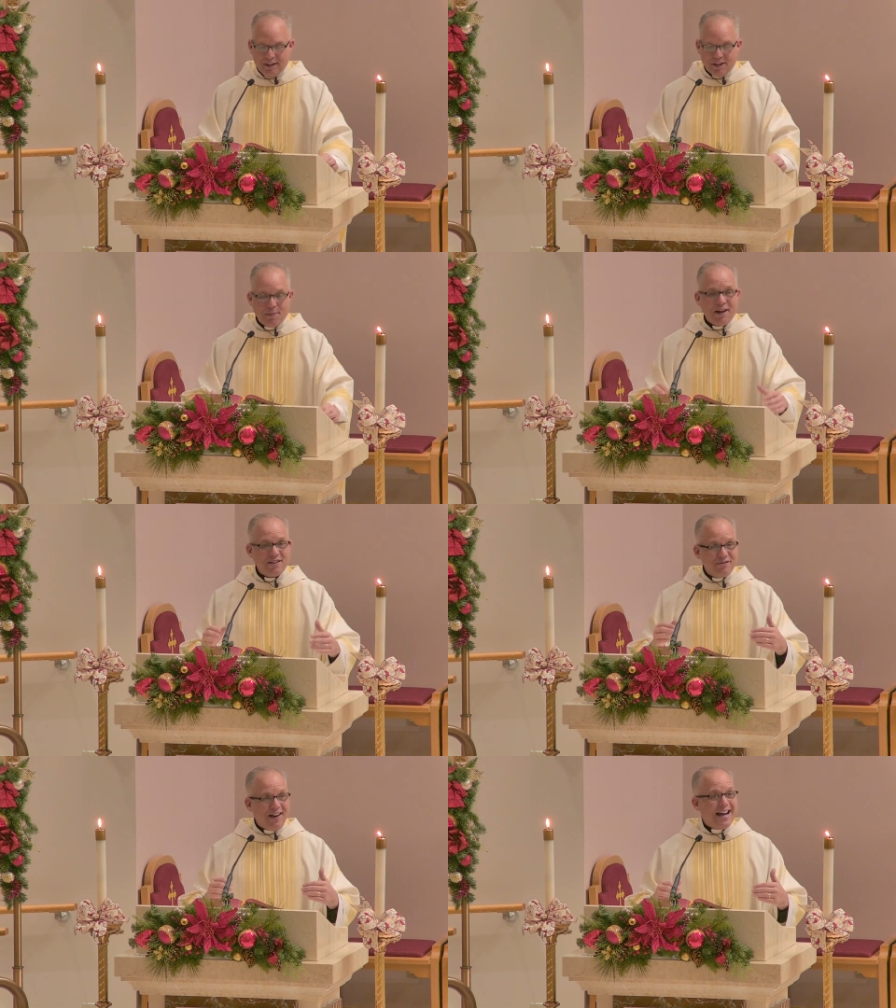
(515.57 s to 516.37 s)
is
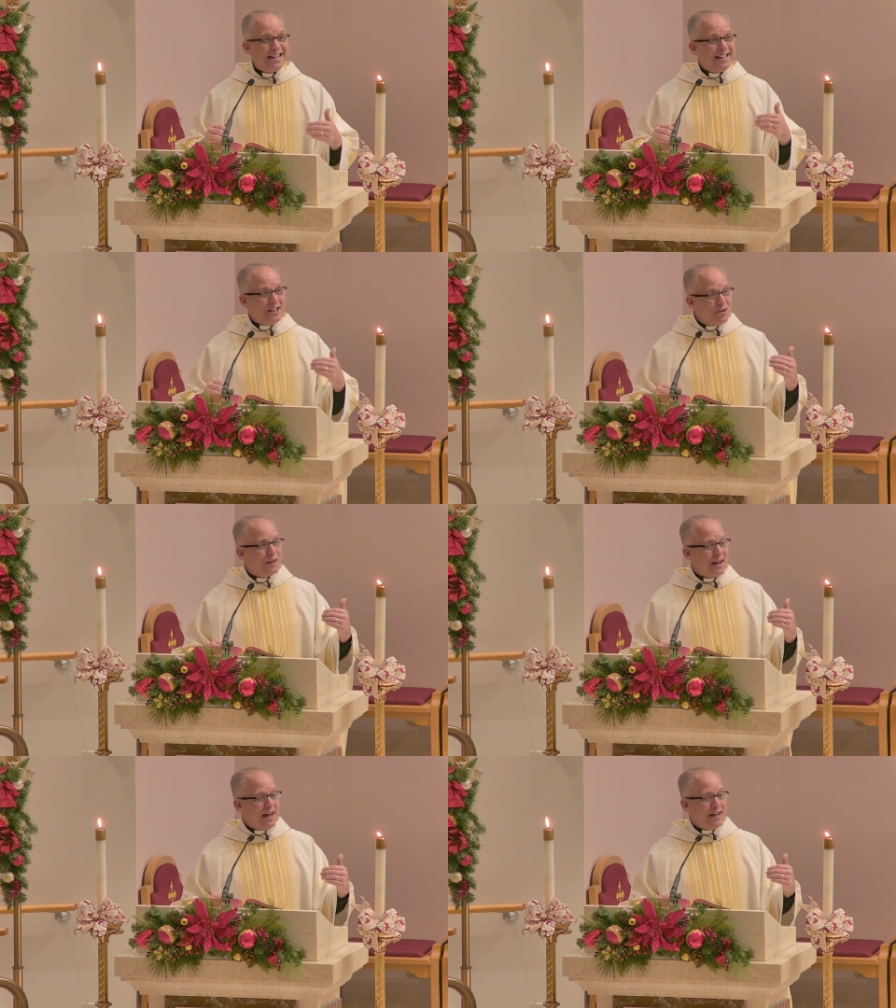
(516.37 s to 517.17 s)
about inviting
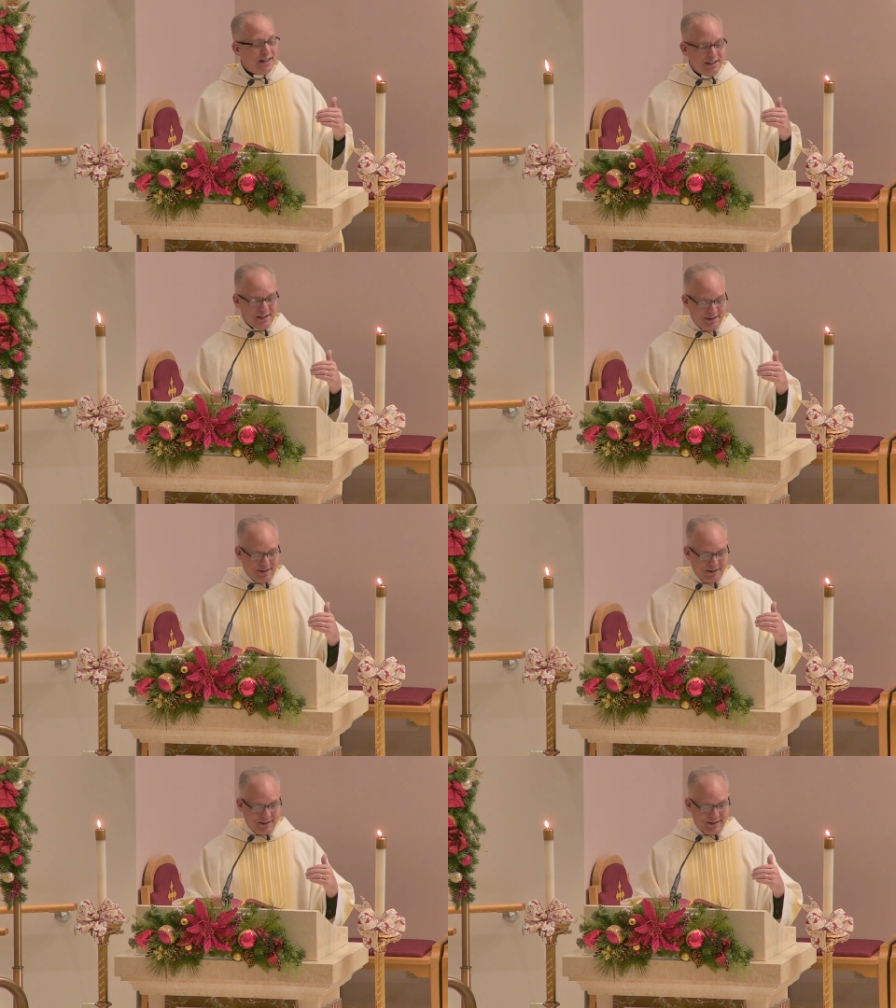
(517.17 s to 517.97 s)
you and I
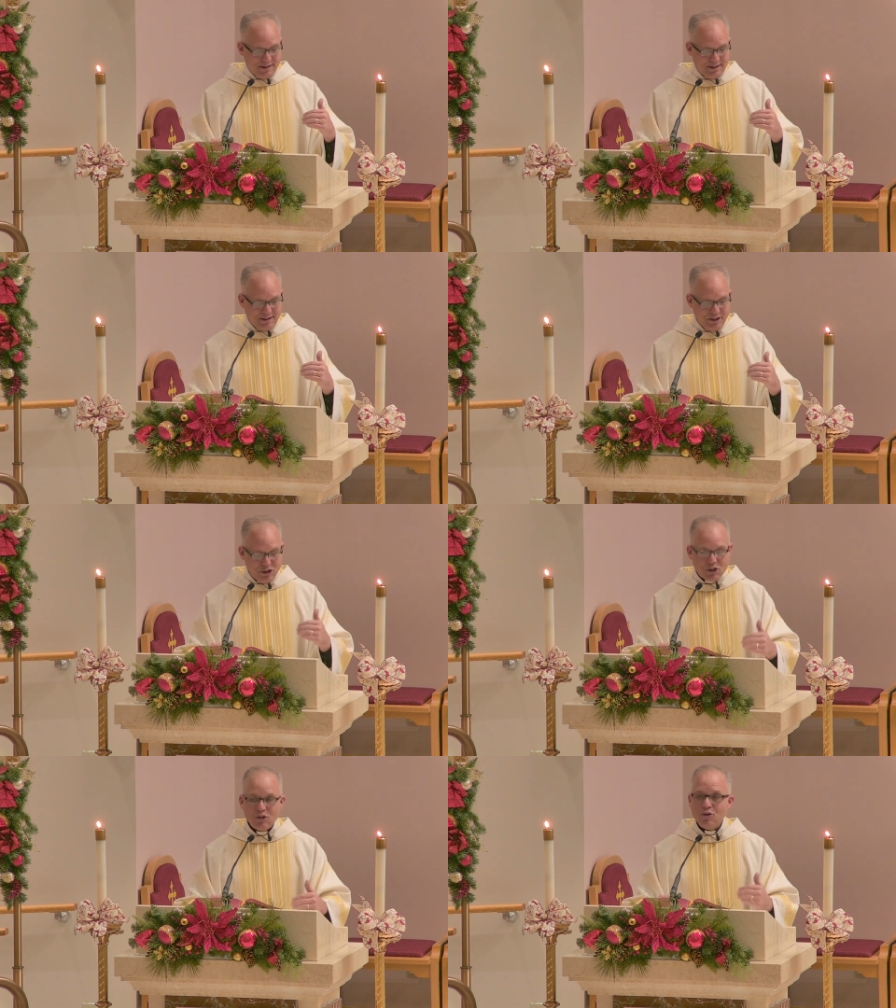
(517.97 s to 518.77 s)

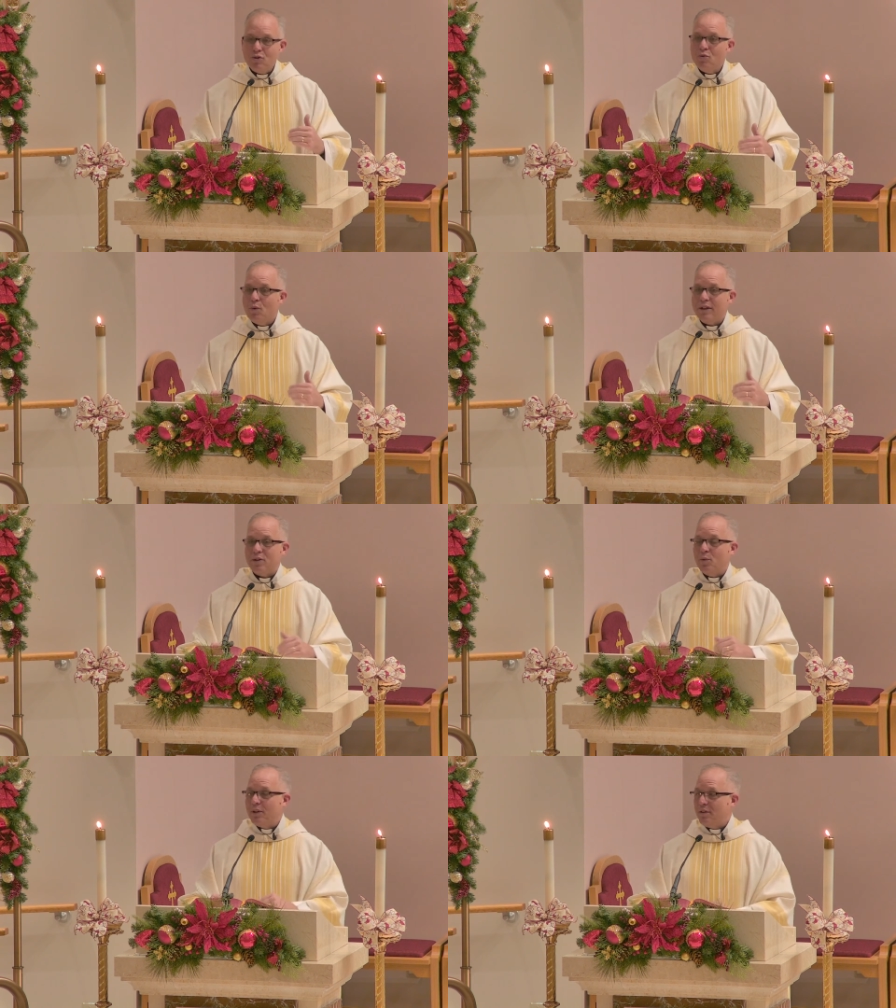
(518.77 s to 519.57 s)
to do
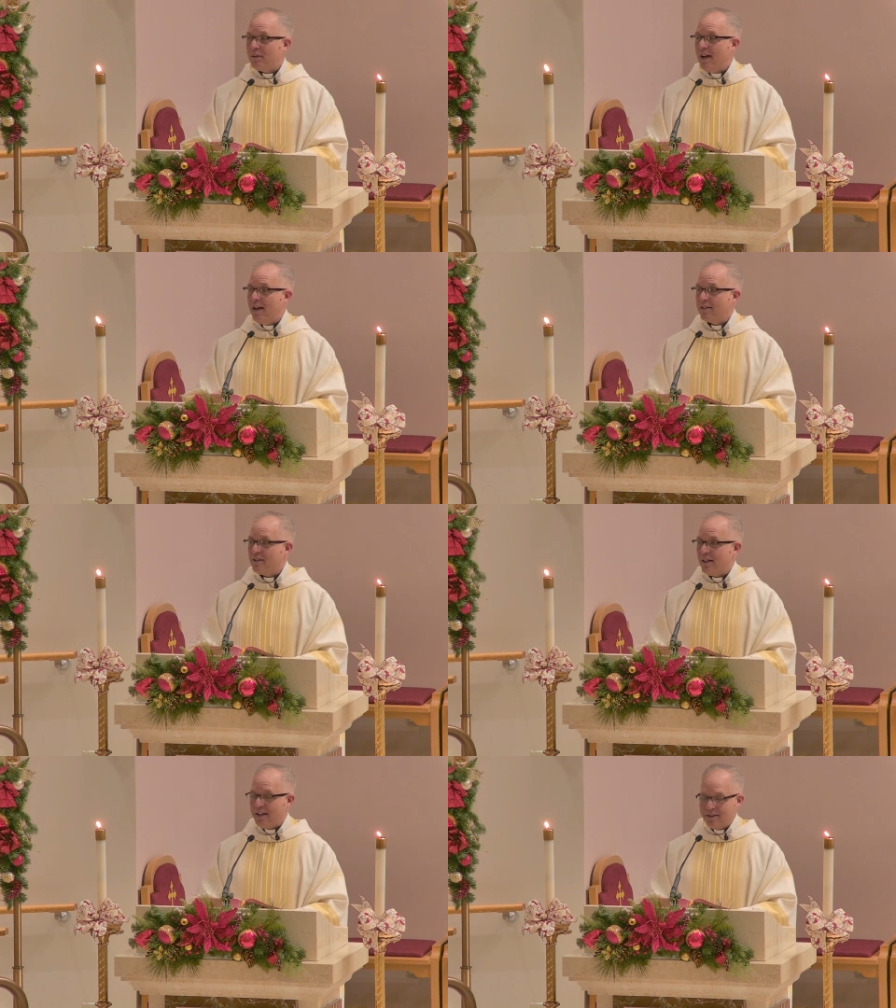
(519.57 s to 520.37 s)
what the will of God
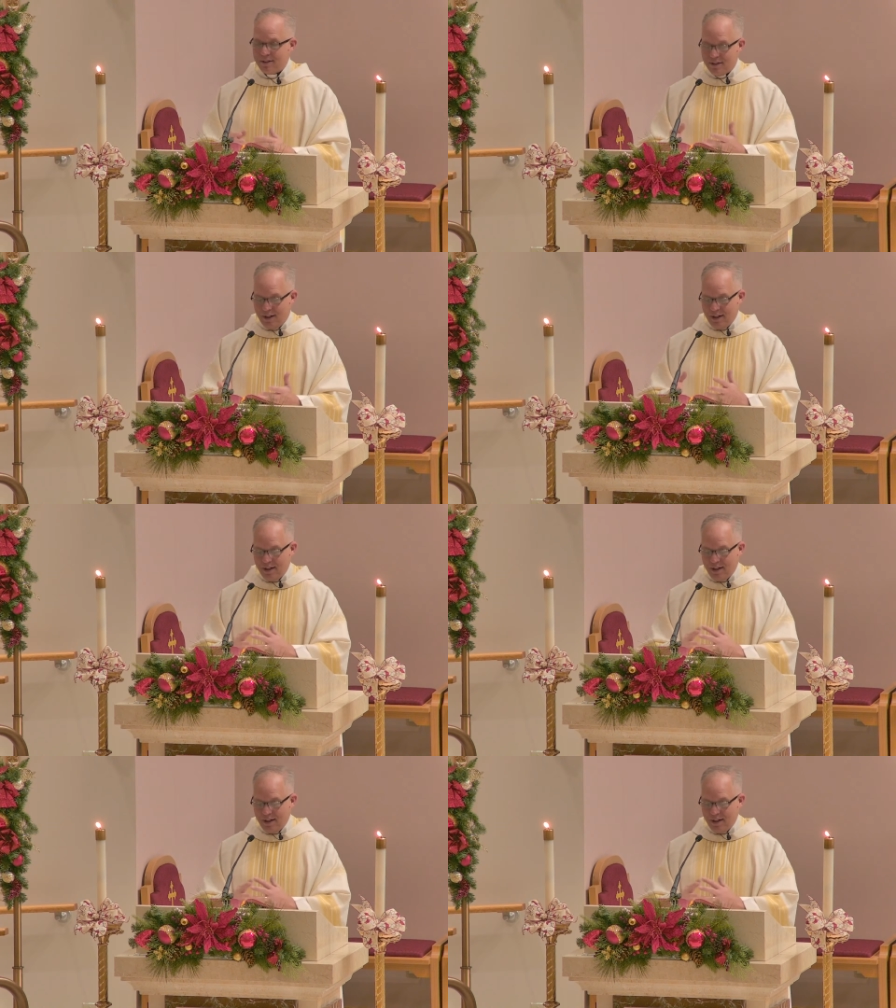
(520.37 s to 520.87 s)
says.